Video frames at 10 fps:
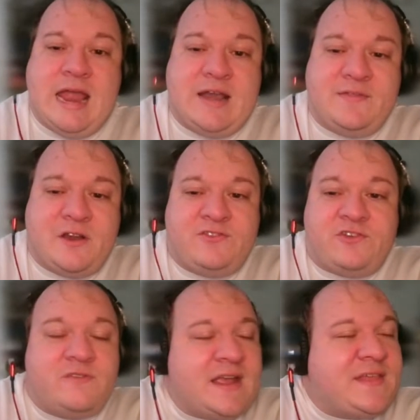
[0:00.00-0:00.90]
And in their
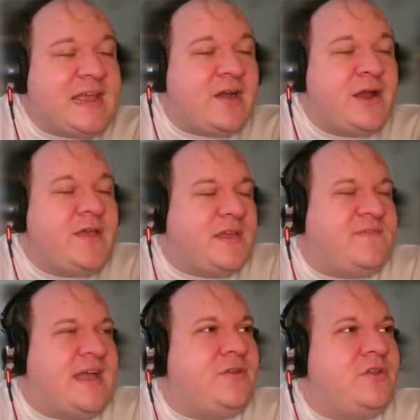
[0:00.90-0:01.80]
survey of the area,
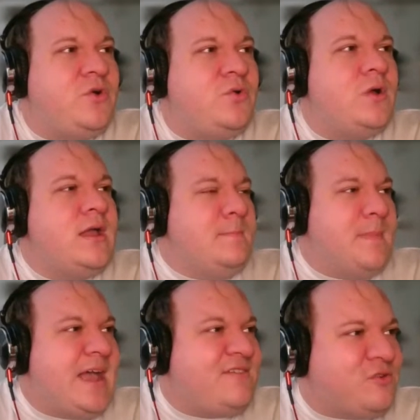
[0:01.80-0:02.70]
they found no
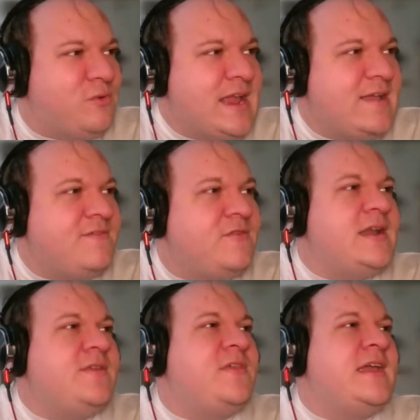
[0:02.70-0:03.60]
mass graves
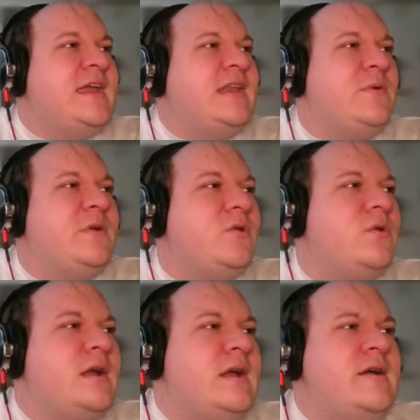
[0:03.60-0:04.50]
or anything. There were
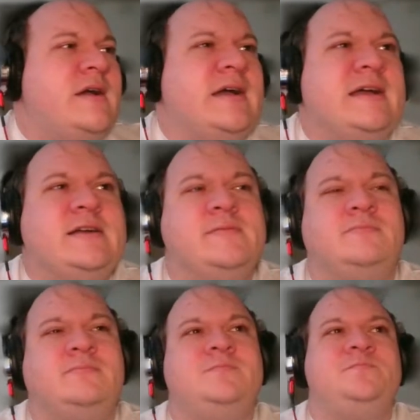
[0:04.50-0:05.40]
no uh,